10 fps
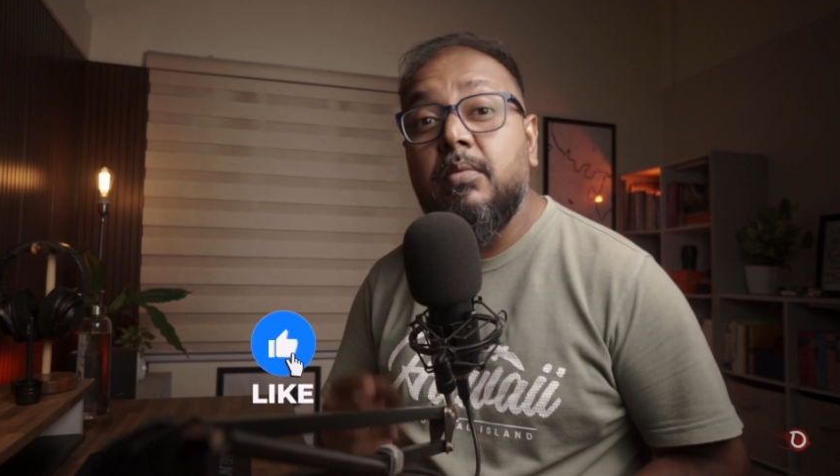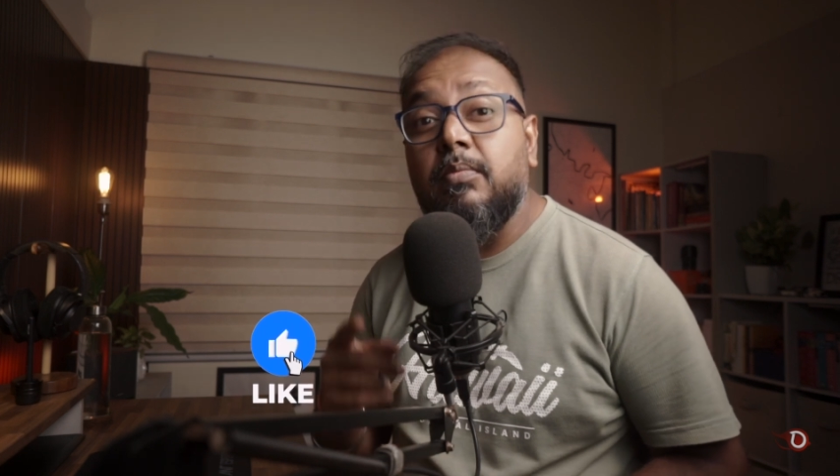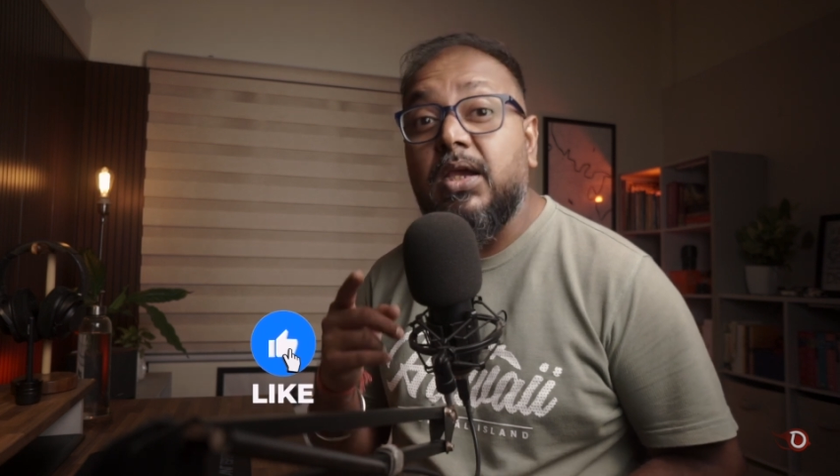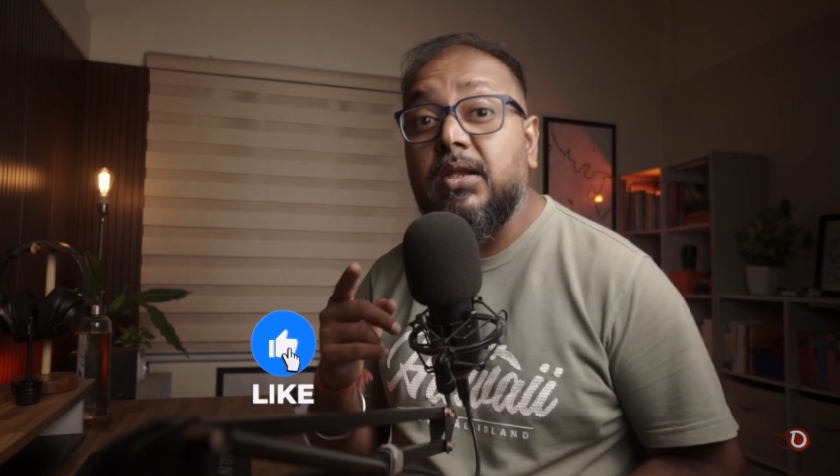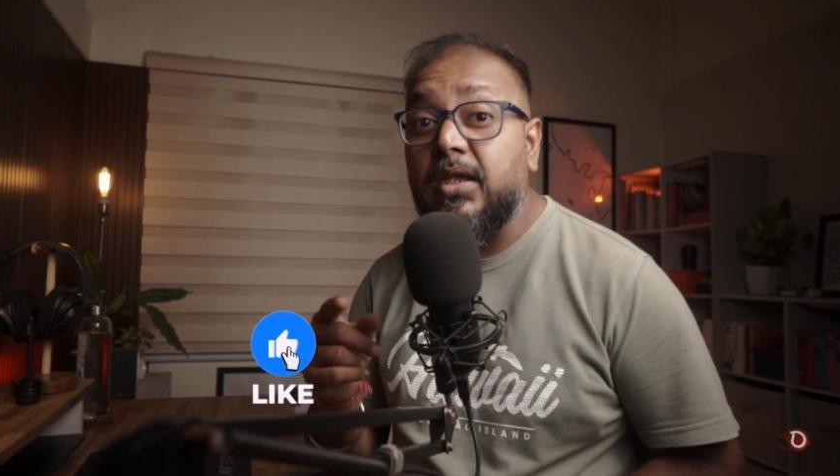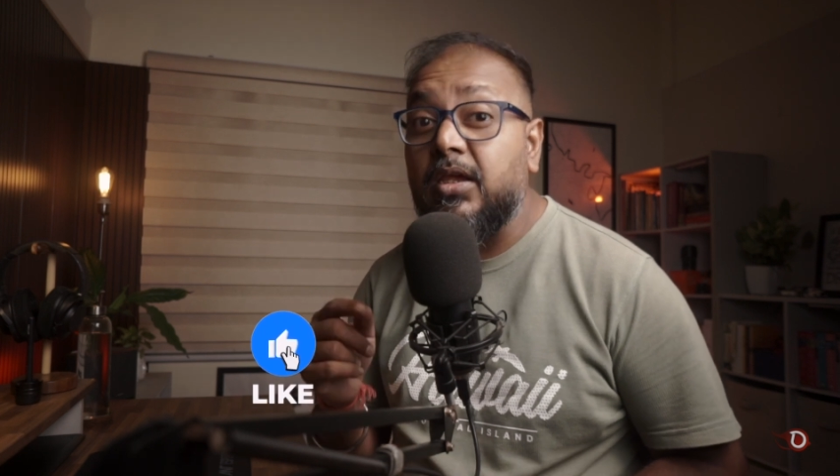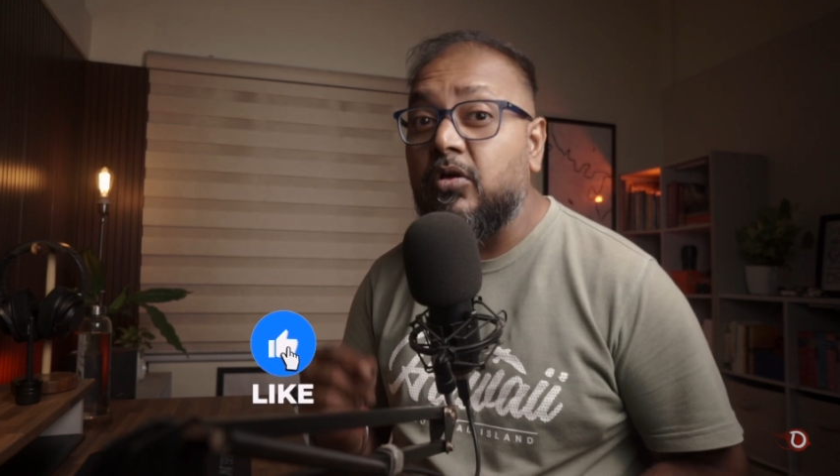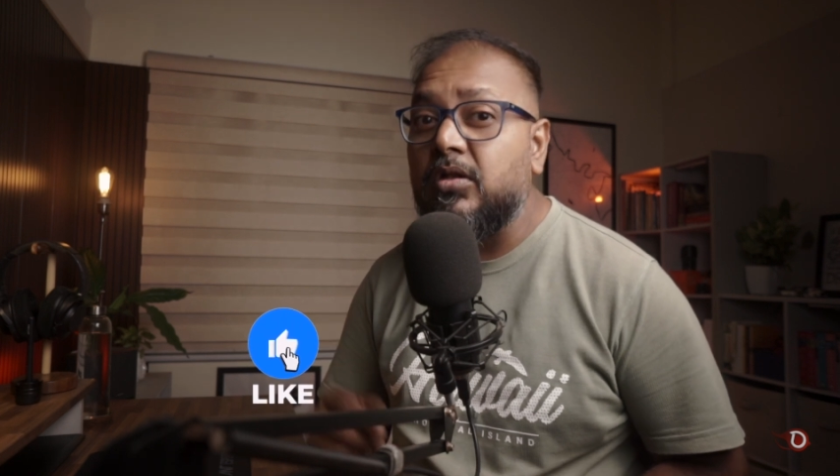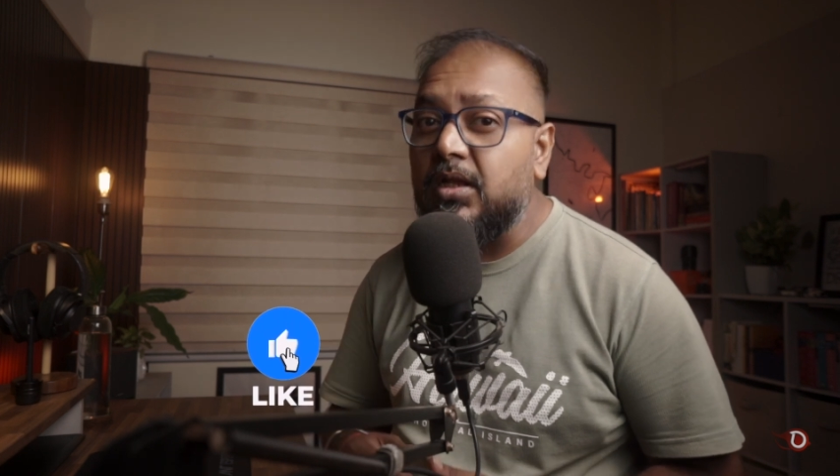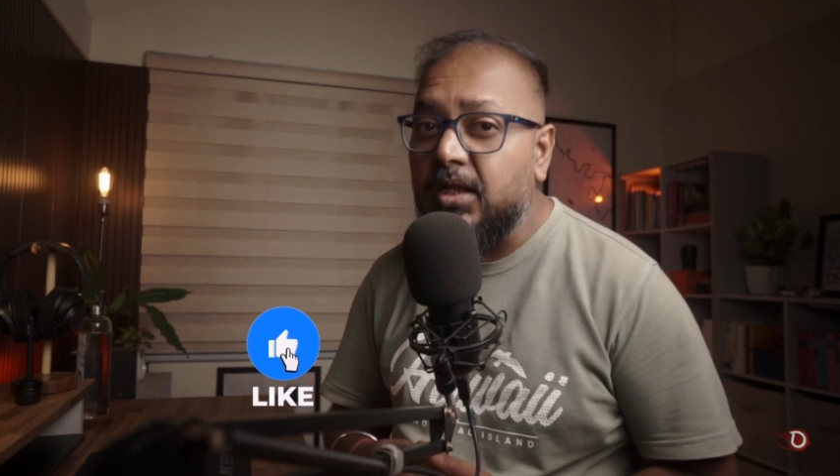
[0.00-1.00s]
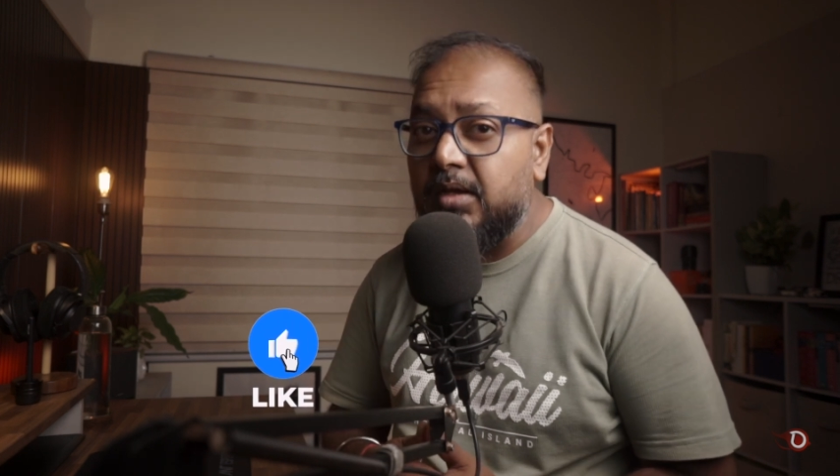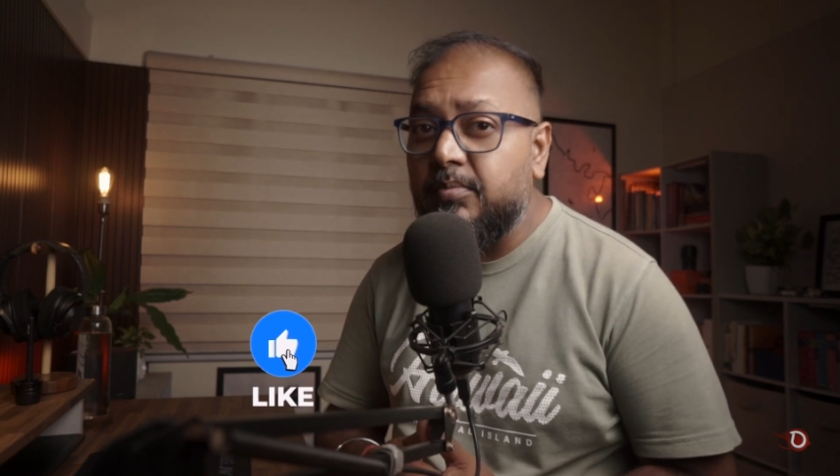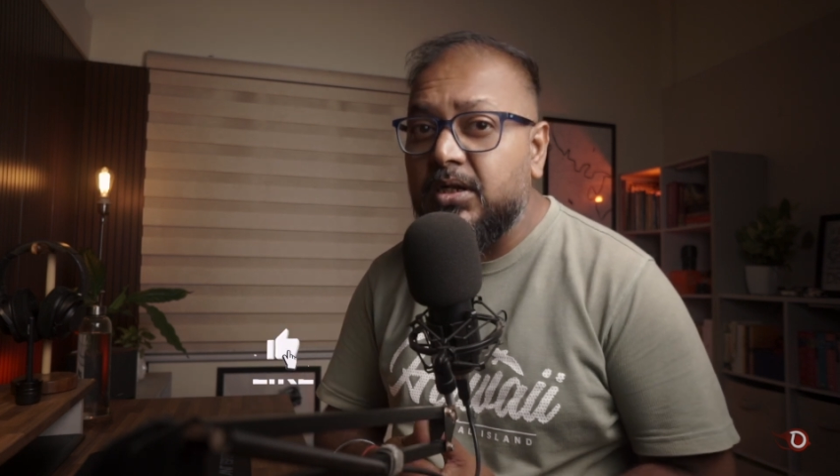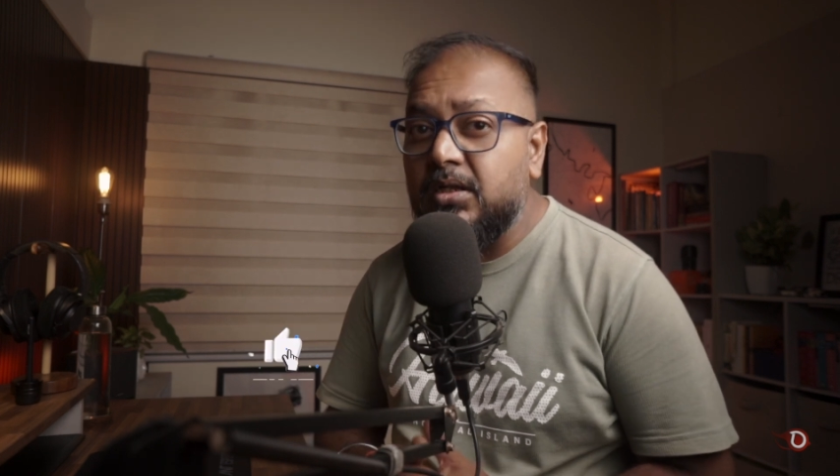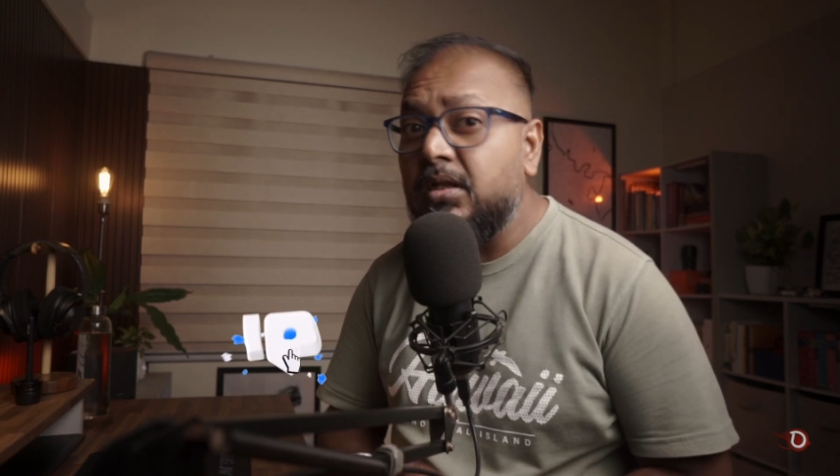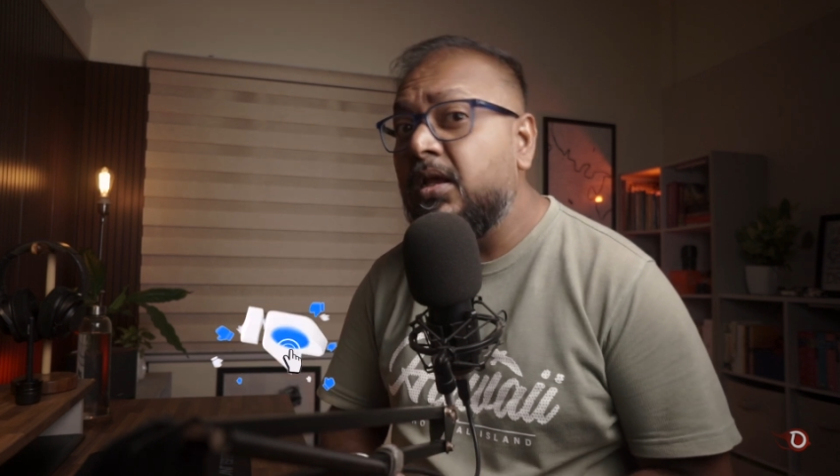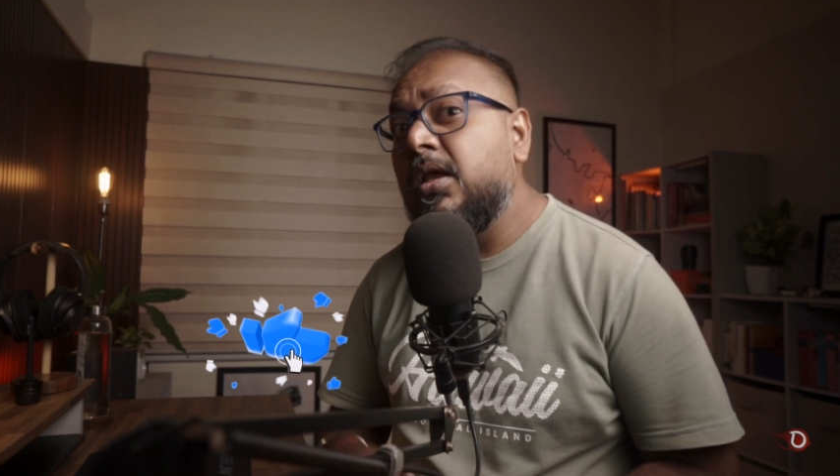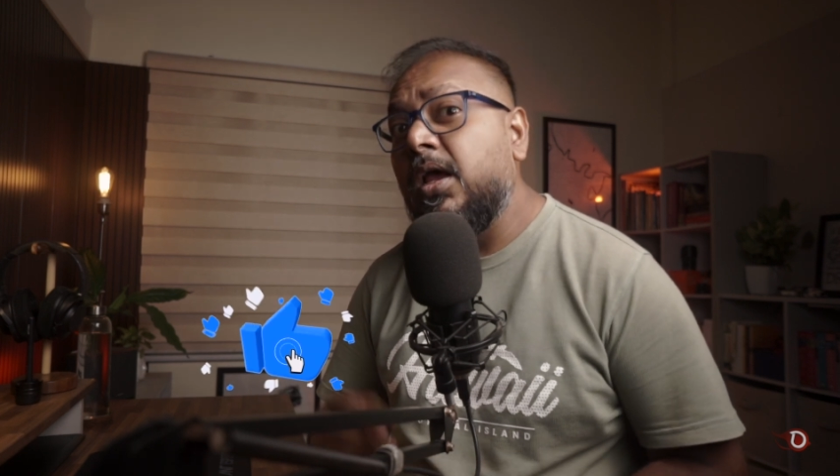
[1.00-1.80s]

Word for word: by clicking on the like button